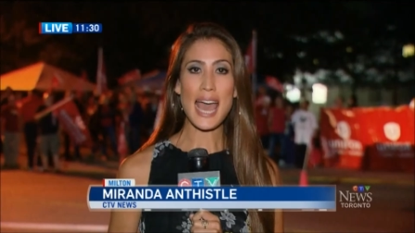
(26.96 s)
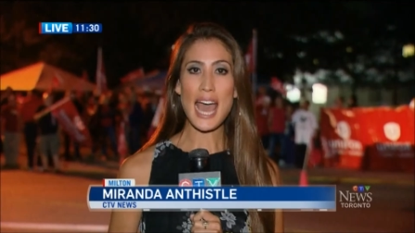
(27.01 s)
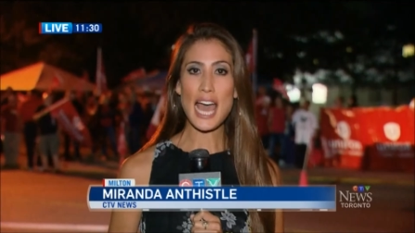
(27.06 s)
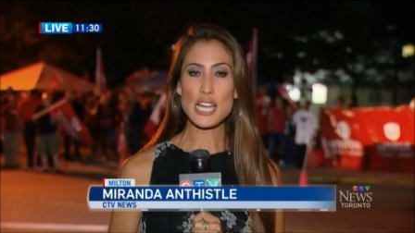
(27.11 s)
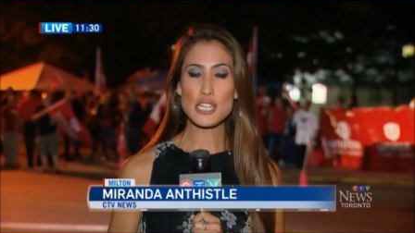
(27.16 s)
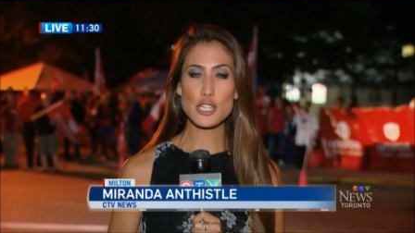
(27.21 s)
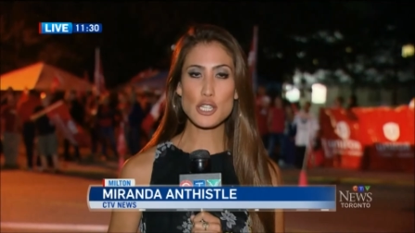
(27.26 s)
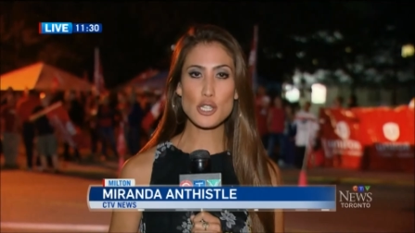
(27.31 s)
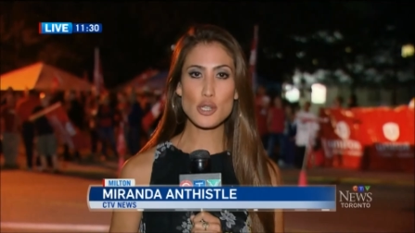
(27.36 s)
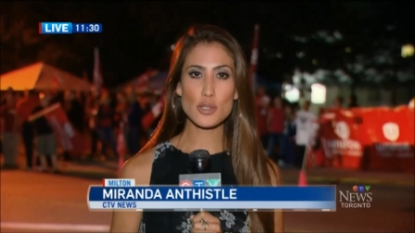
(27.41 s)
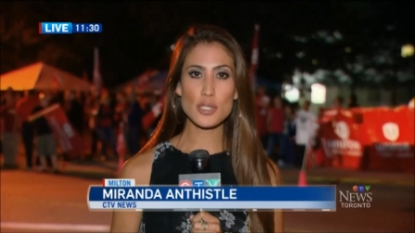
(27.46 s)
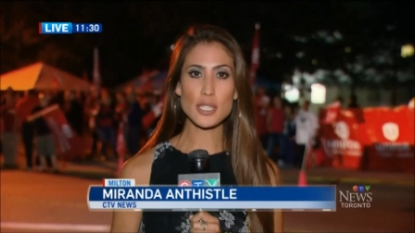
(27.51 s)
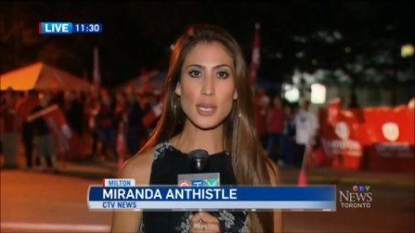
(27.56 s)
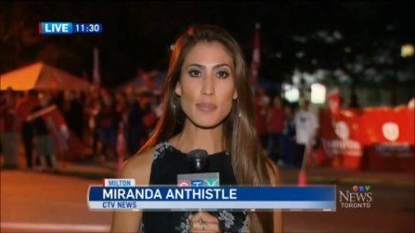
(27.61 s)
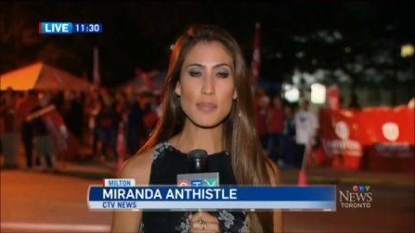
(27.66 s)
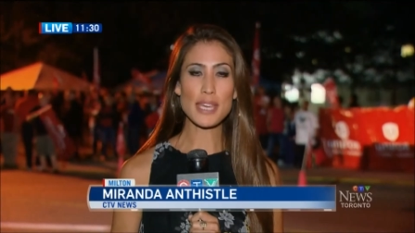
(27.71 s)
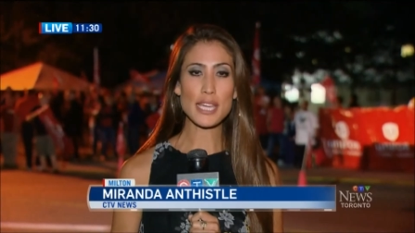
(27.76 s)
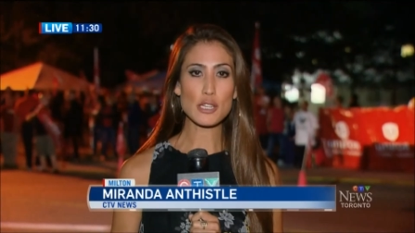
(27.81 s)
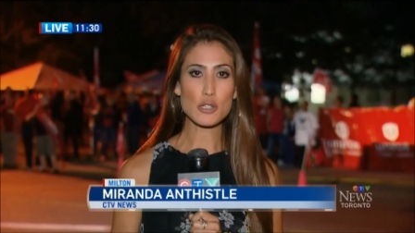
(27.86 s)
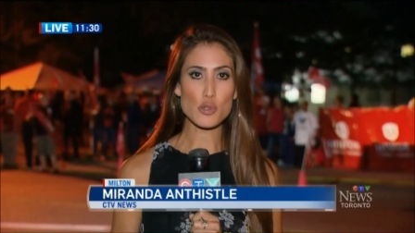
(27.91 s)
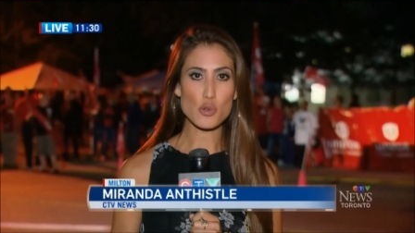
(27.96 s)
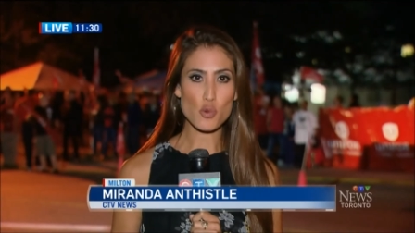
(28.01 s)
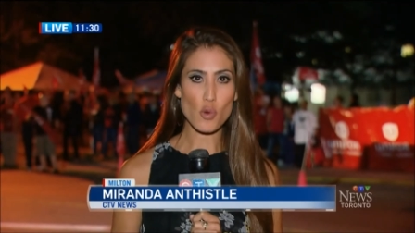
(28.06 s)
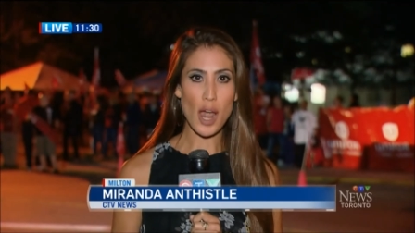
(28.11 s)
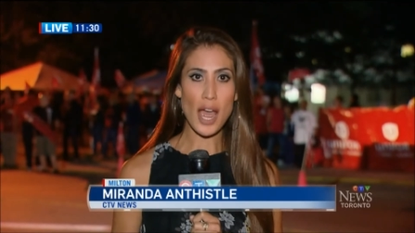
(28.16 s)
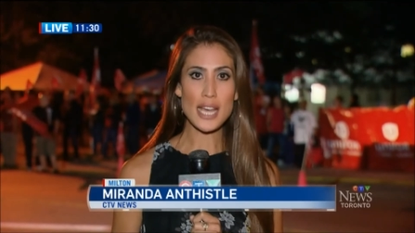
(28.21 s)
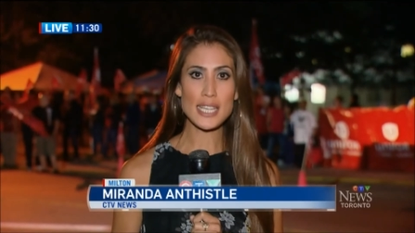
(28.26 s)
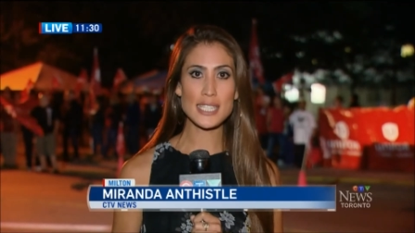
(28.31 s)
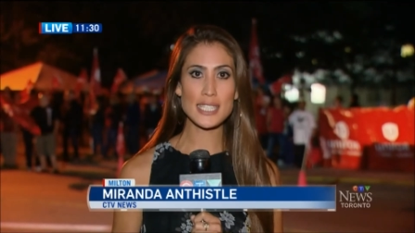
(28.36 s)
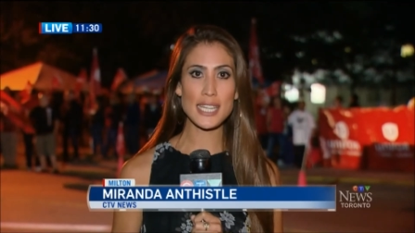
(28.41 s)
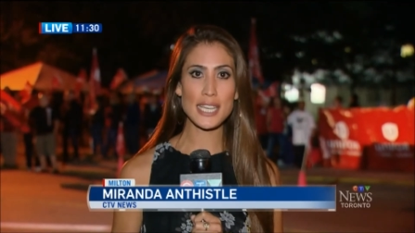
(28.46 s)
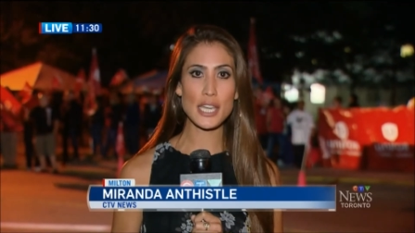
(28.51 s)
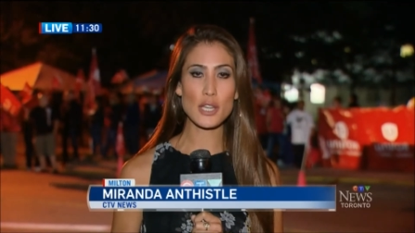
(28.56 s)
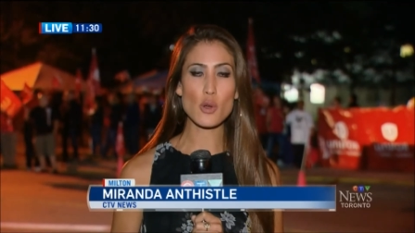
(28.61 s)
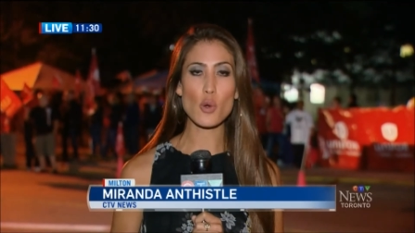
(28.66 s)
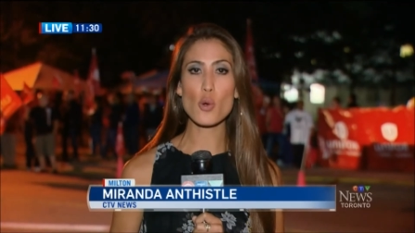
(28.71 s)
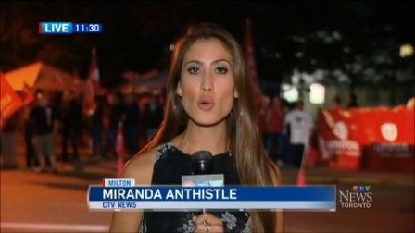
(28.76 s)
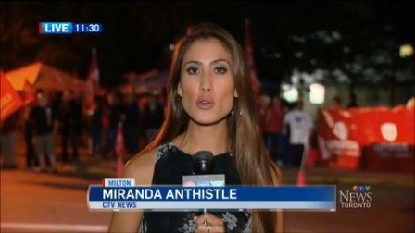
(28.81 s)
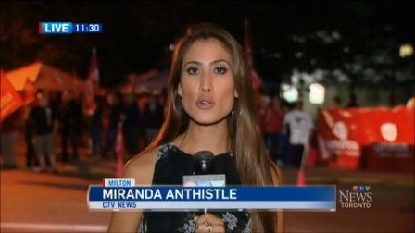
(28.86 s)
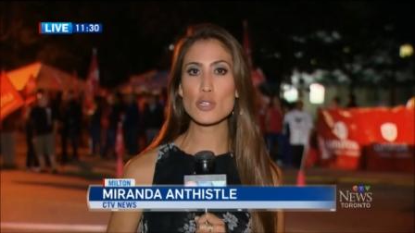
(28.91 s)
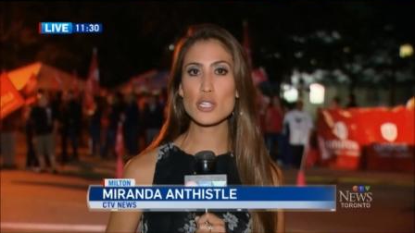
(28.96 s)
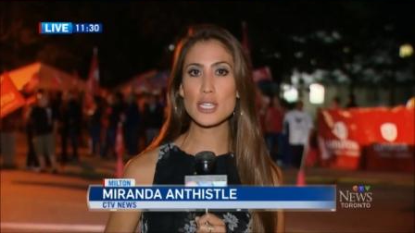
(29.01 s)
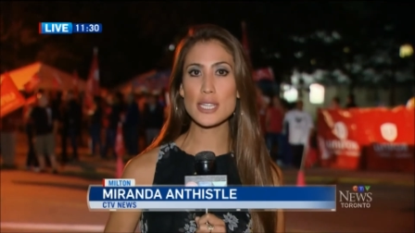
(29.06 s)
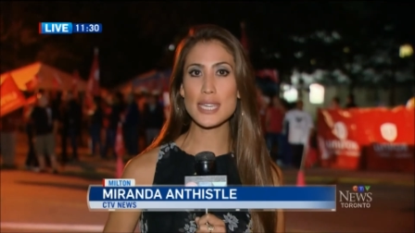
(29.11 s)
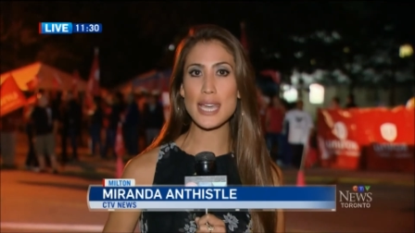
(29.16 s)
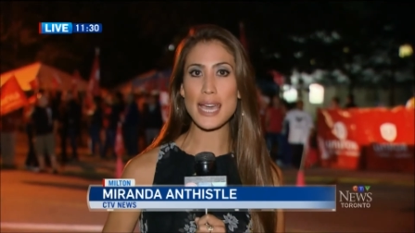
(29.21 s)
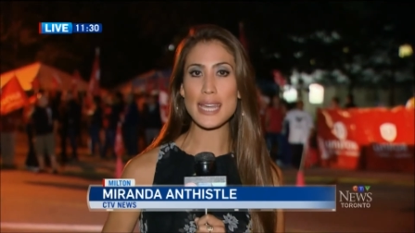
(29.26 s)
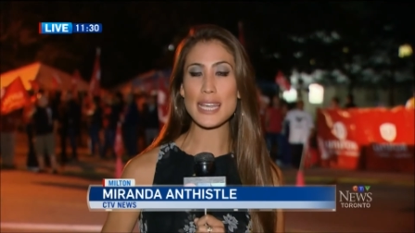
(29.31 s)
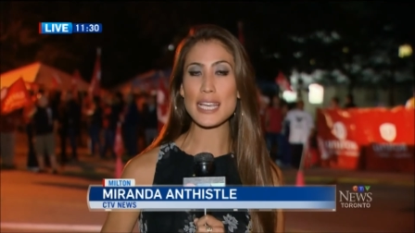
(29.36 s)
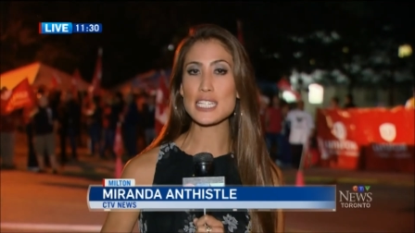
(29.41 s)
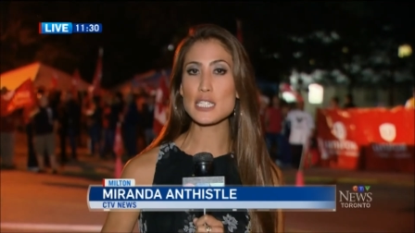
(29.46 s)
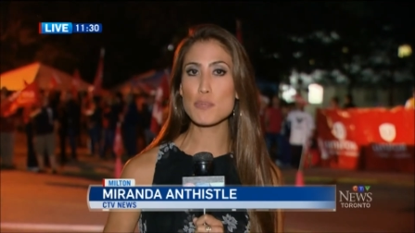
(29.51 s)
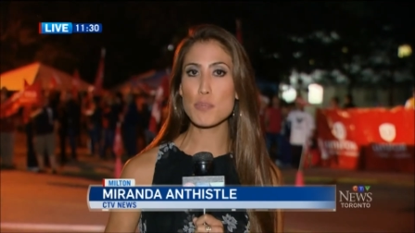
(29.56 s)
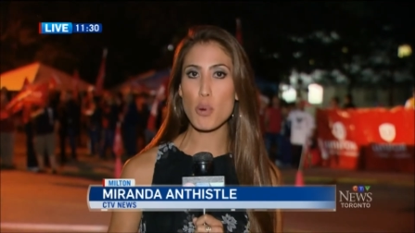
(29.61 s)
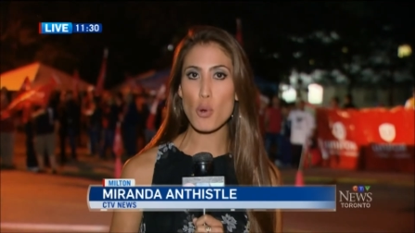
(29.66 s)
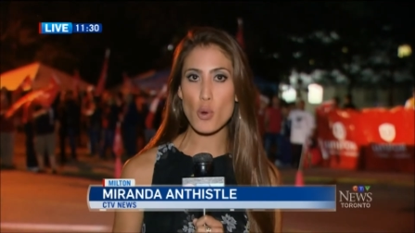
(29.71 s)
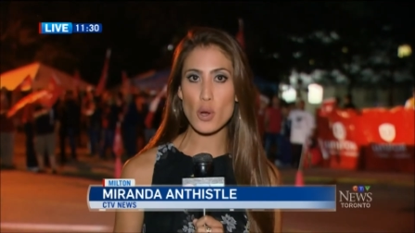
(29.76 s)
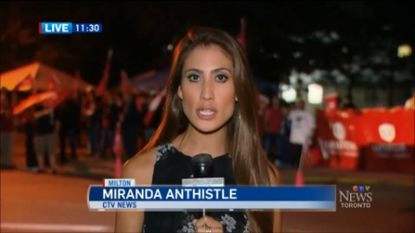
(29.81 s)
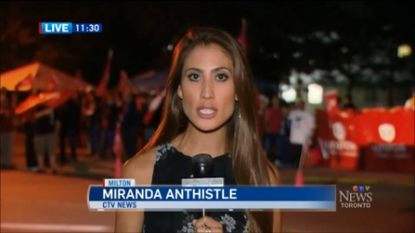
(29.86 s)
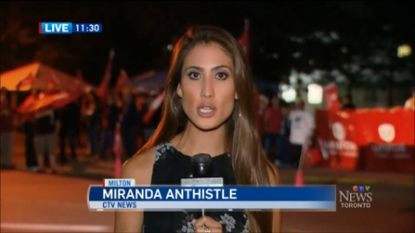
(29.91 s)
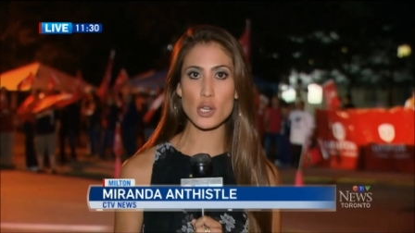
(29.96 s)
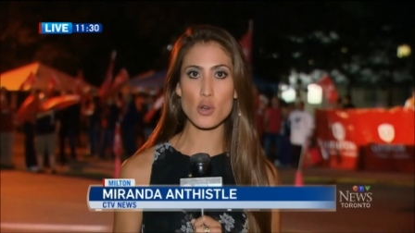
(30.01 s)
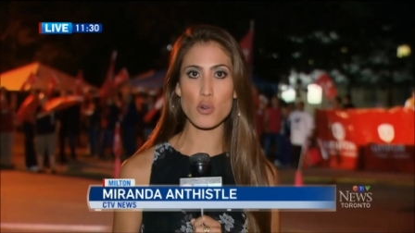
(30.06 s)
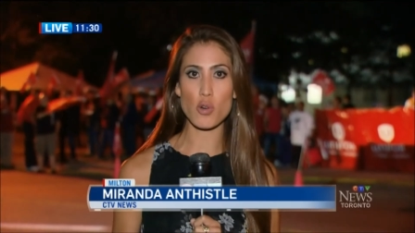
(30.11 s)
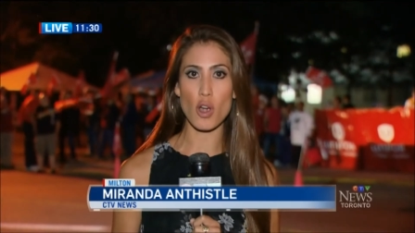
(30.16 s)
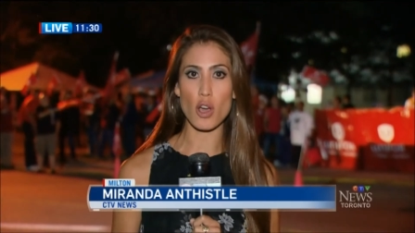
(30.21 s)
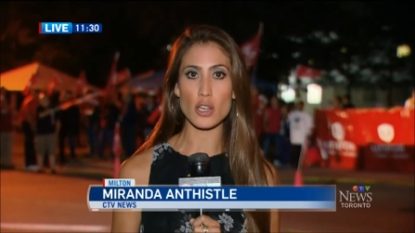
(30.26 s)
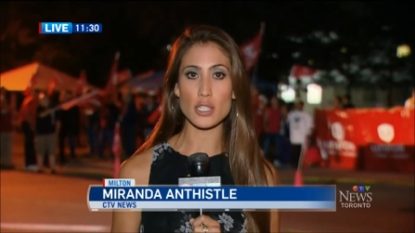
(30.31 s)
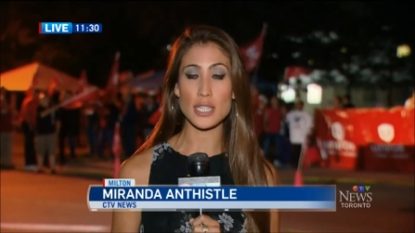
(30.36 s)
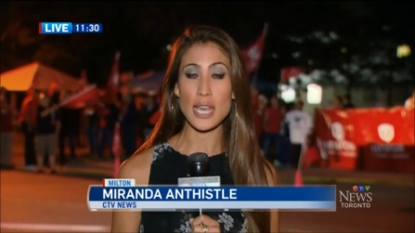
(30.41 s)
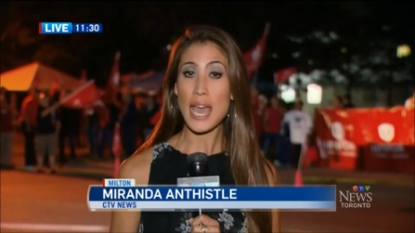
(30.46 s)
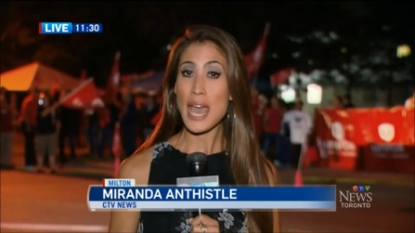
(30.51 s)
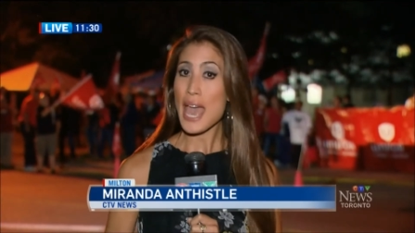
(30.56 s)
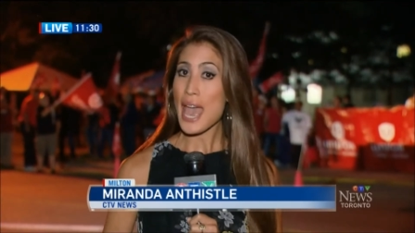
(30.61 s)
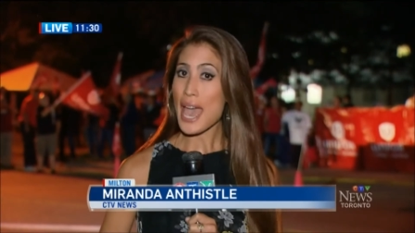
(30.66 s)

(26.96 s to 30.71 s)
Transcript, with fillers: had to do something drastic in order to get its point across,